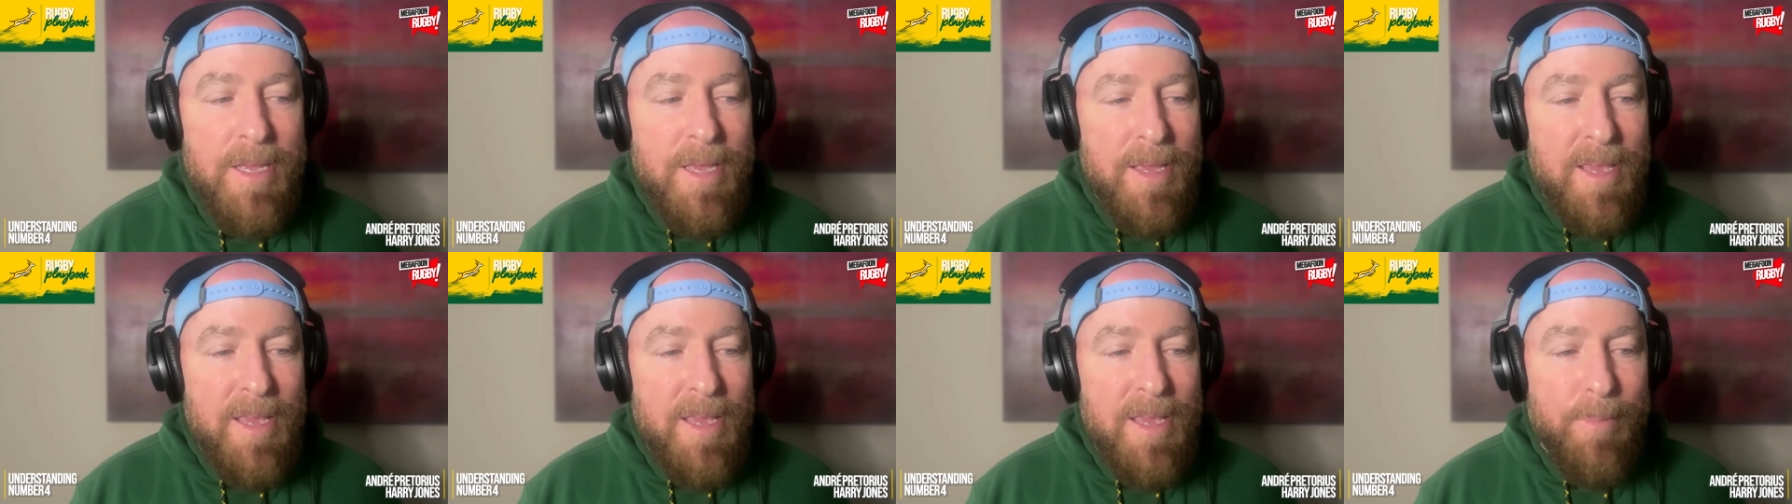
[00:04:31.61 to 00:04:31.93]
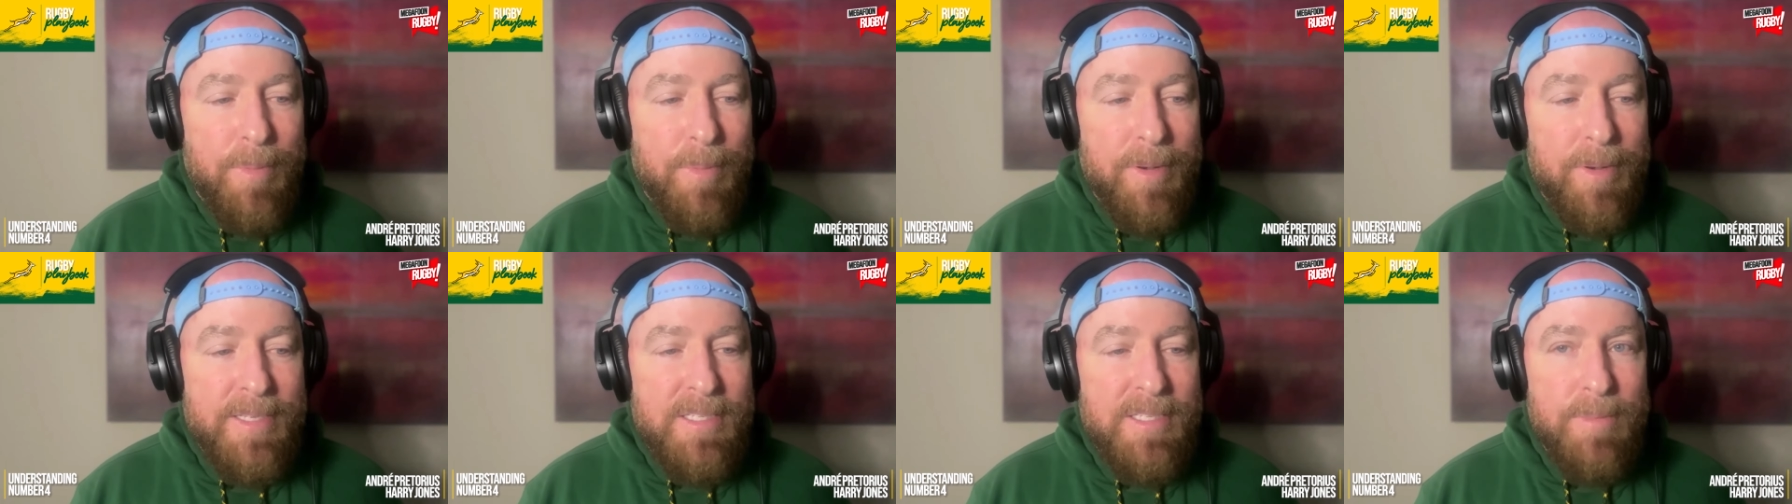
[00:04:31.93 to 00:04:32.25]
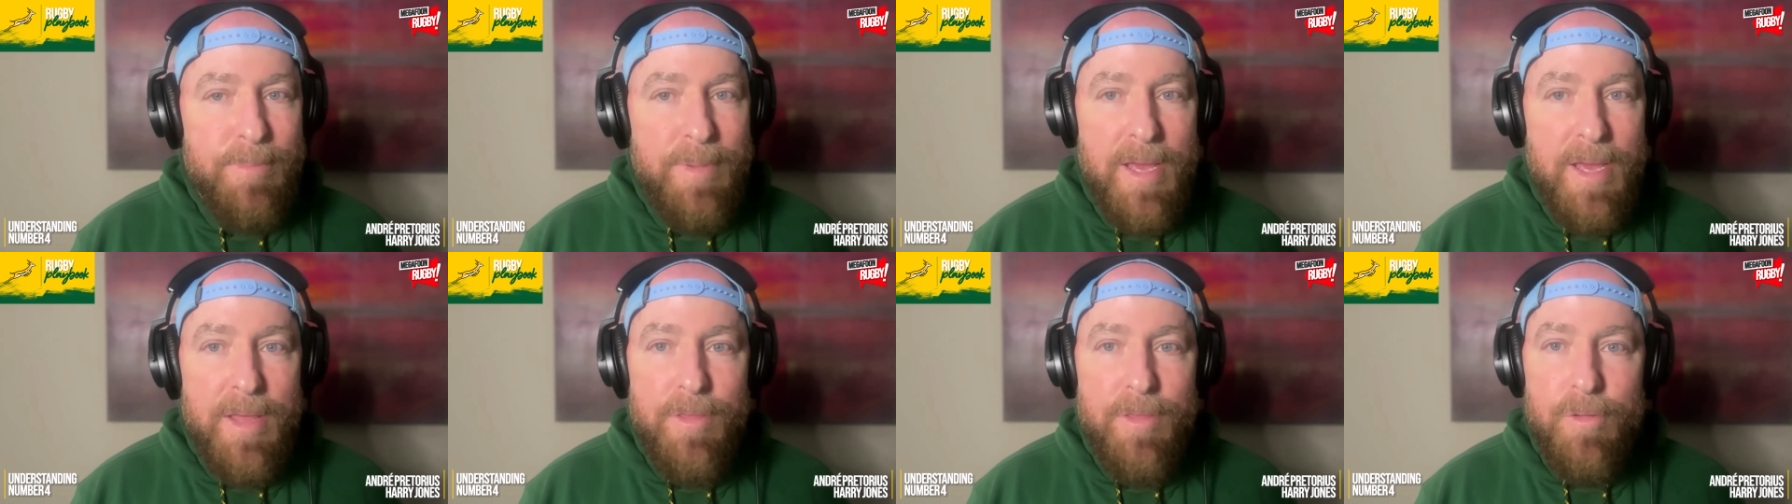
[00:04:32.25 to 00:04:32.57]
Ibn
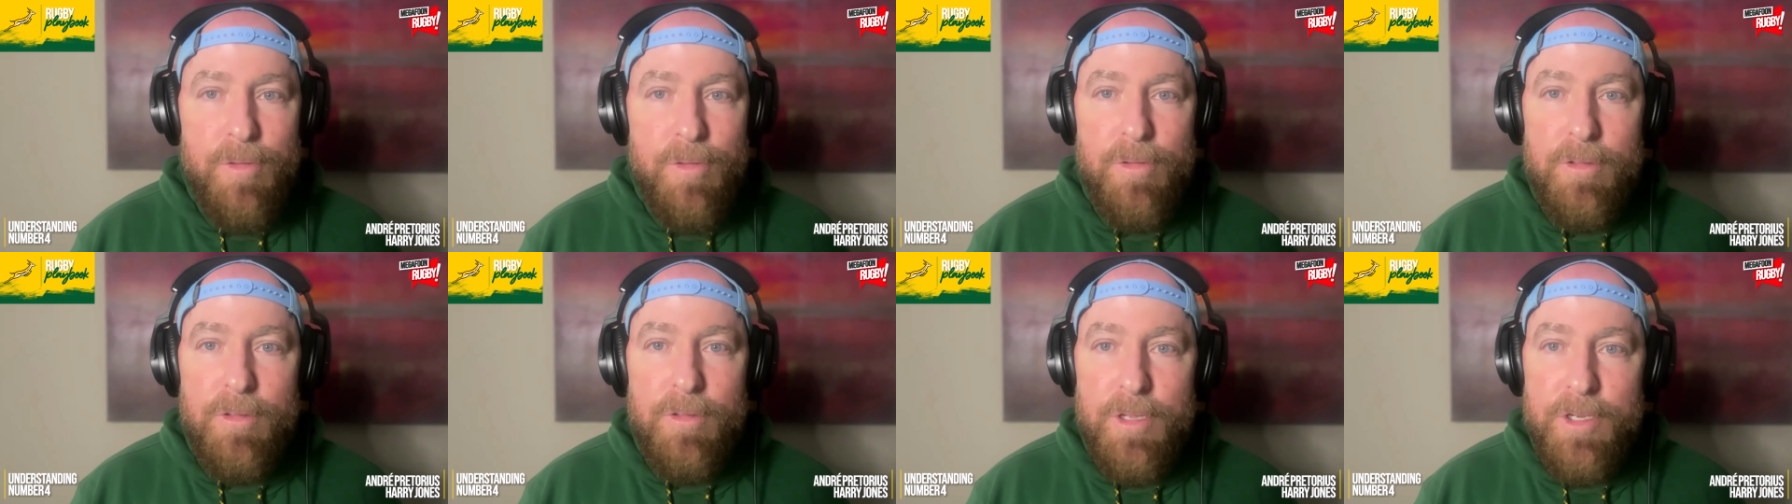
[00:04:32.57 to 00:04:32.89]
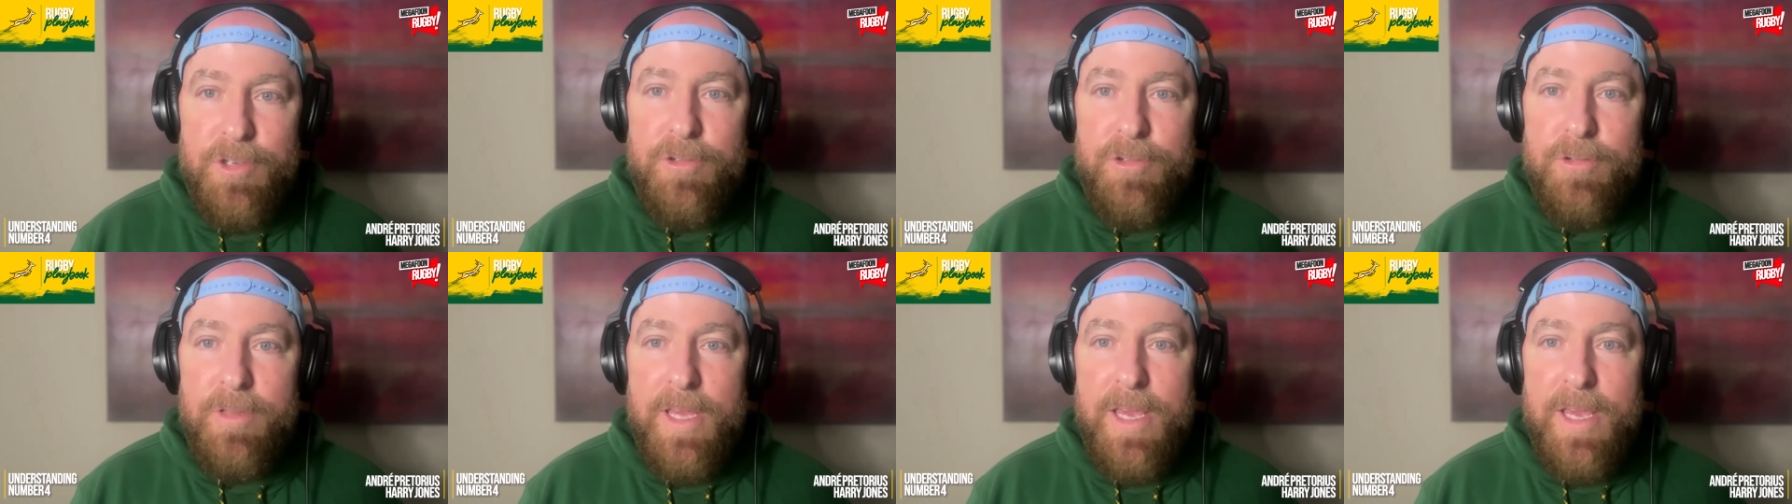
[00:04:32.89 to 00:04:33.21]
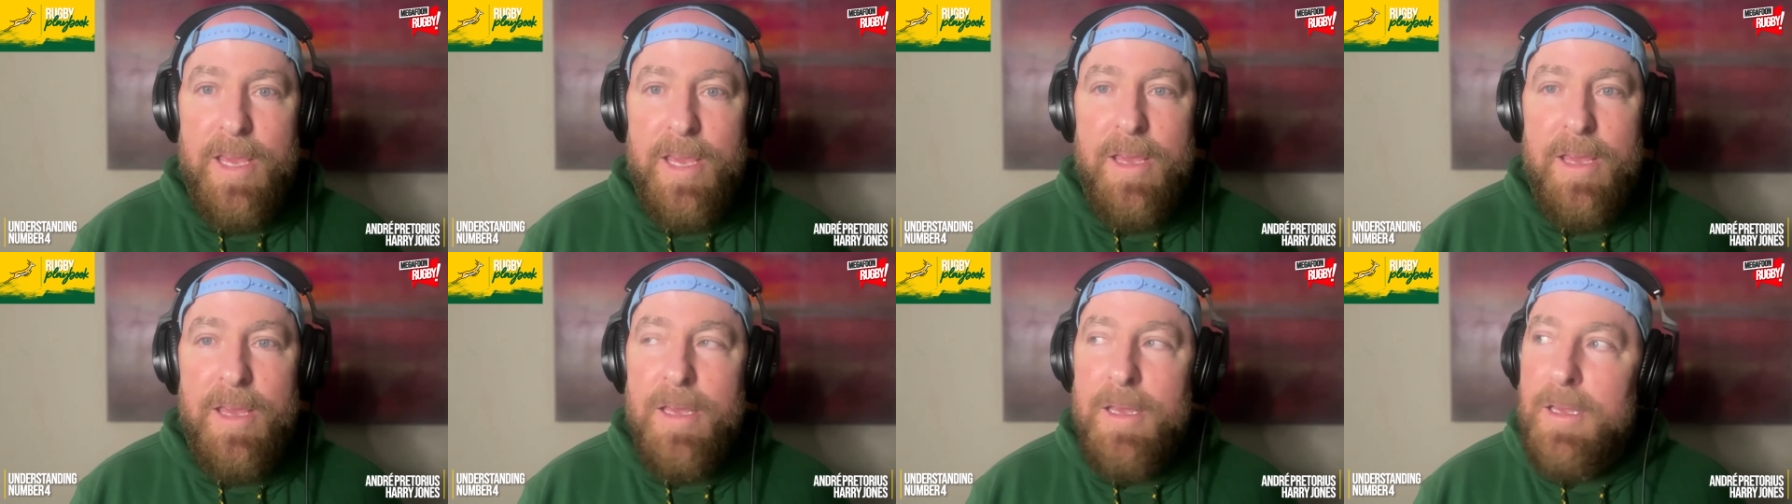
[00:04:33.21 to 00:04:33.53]
Etzebeth, who
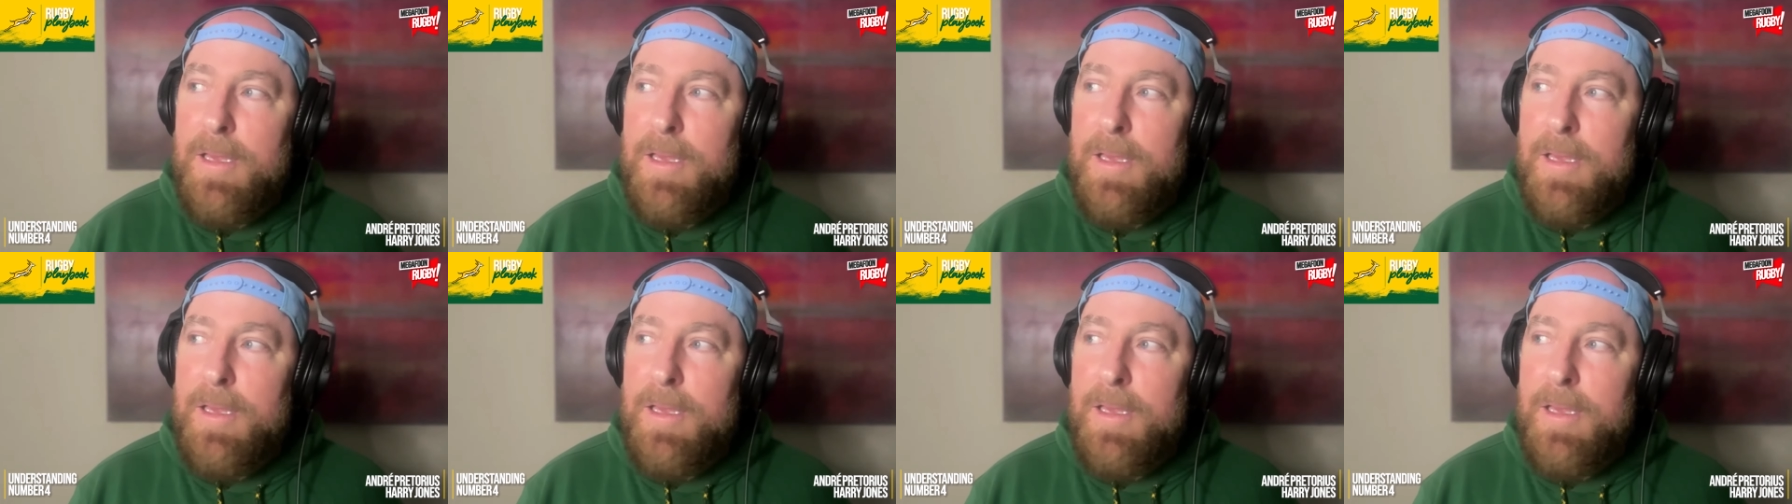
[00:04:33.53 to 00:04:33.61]
literally